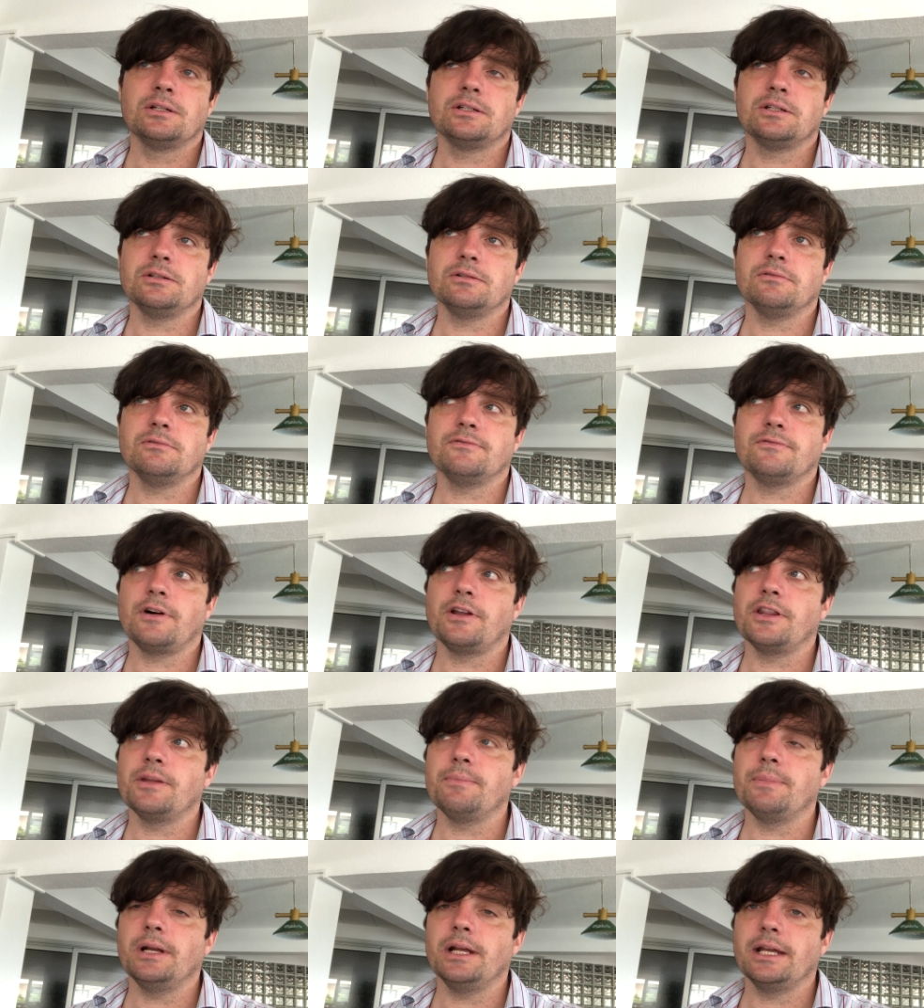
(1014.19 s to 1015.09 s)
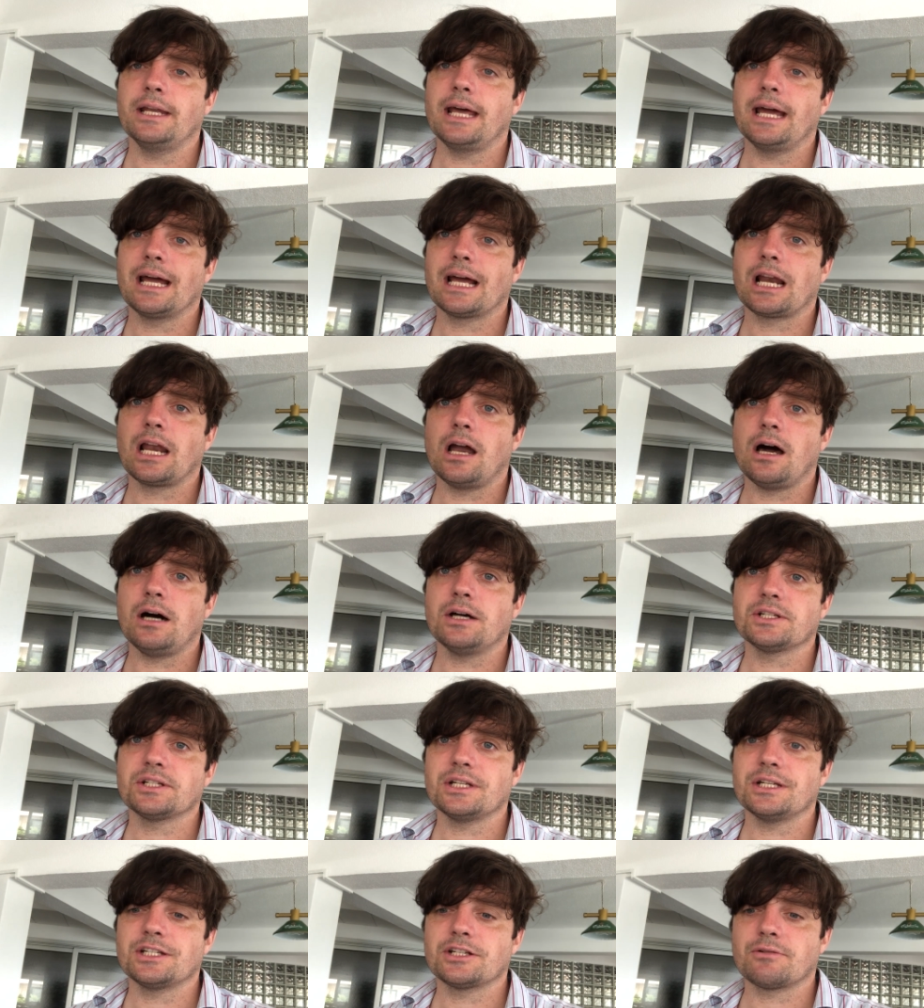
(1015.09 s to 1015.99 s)
to fund the billionaire
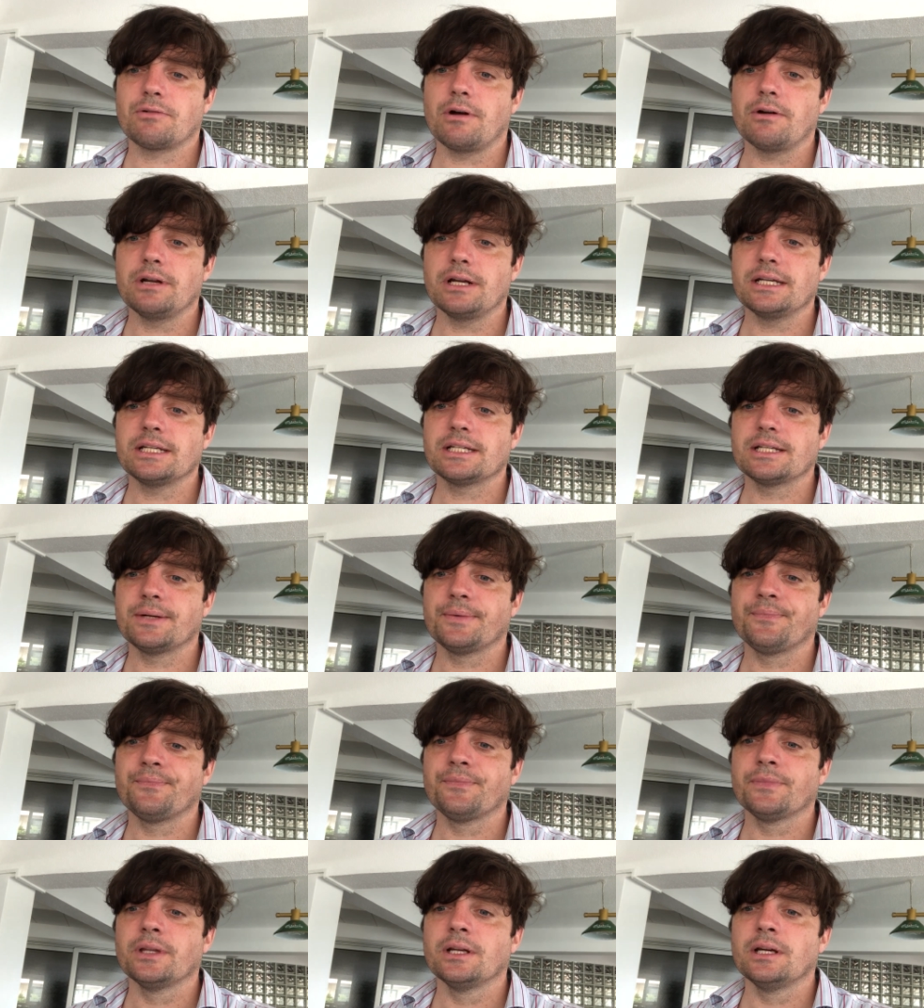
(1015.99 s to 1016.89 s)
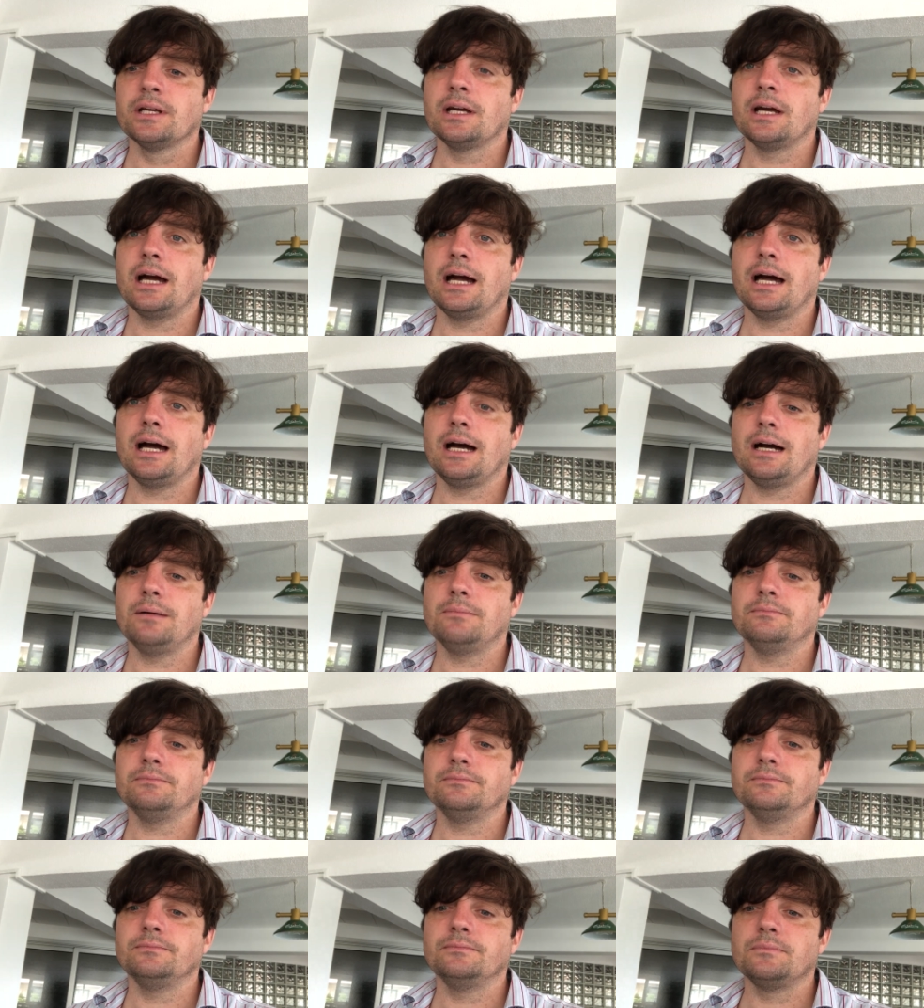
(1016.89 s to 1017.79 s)
class, his cronies.
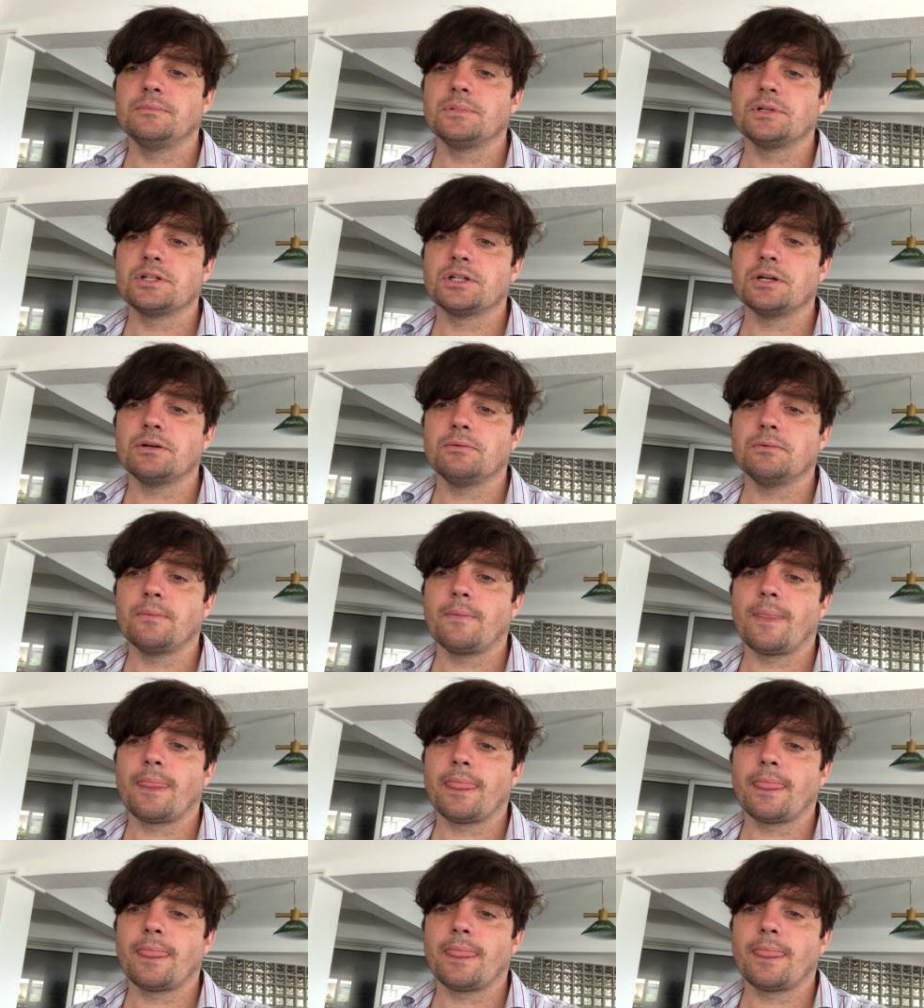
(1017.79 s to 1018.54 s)
Um, so